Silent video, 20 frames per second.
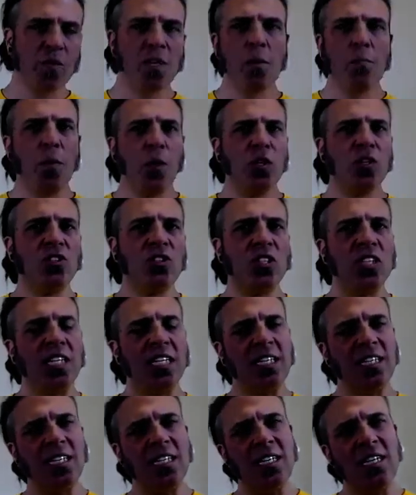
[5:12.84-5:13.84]
But
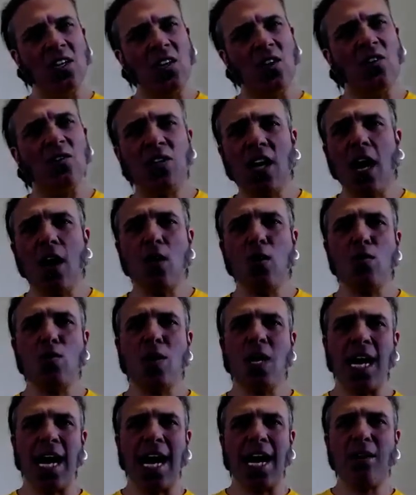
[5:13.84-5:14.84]
although
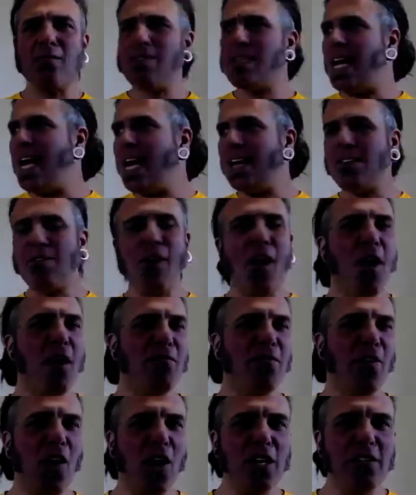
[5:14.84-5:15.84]
out there are
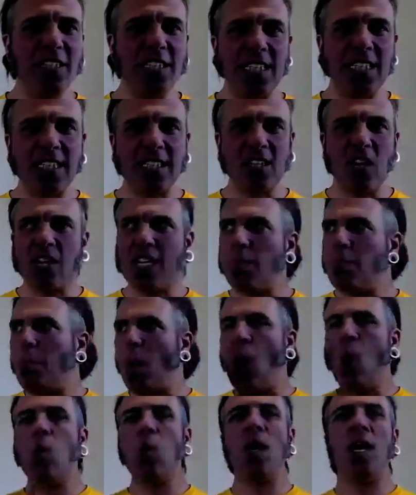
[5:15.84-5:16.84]
viruses like
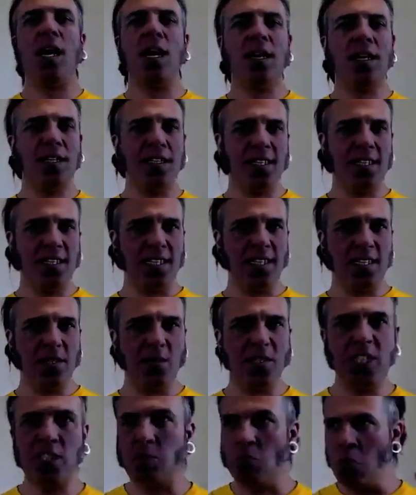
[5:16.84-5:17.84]
Ebola, which
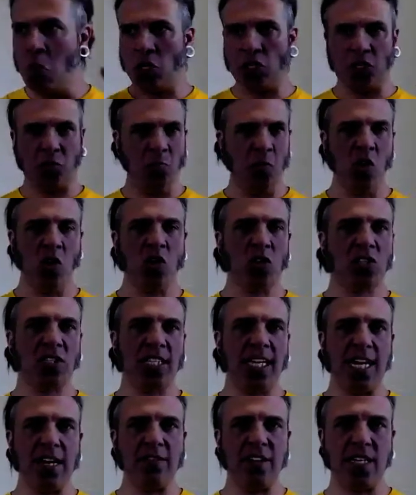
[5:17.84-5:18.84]
is much more
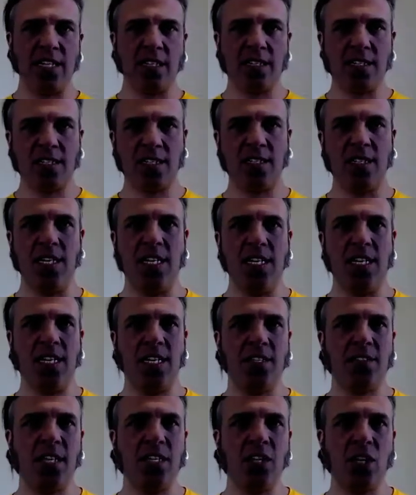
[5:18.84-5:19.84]
serious
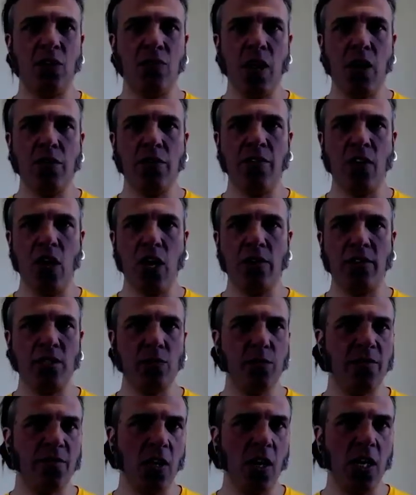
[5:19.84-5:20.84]
than the coronavirus
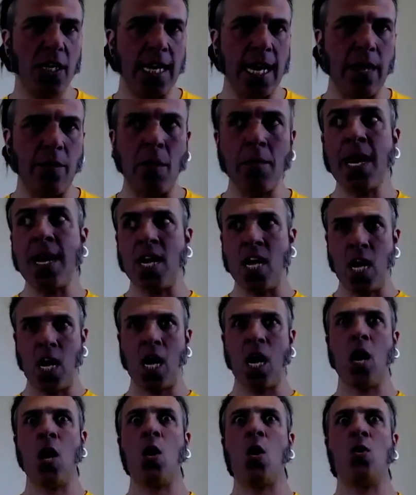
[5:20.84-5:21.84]
we've got now. I mean,
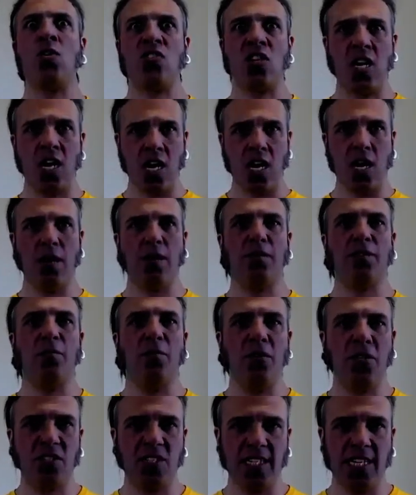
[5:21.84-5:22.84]
loads and loads
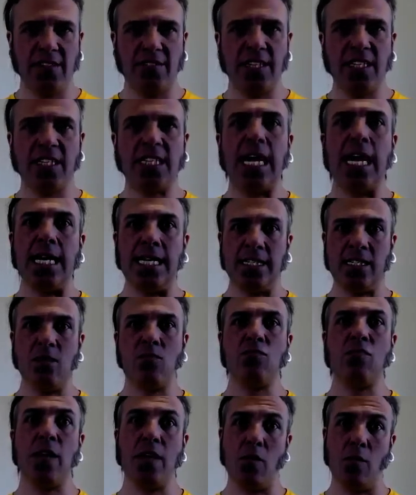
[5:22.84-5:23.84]
more serious. That is a
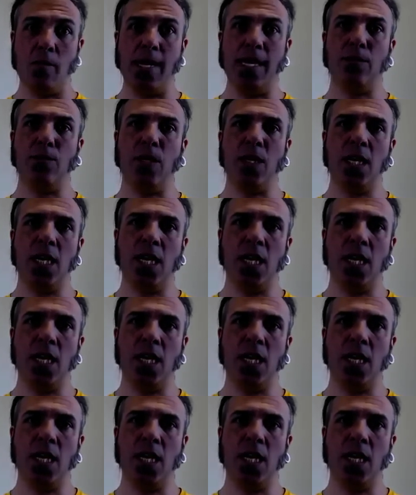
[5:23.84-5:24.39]
real bad one.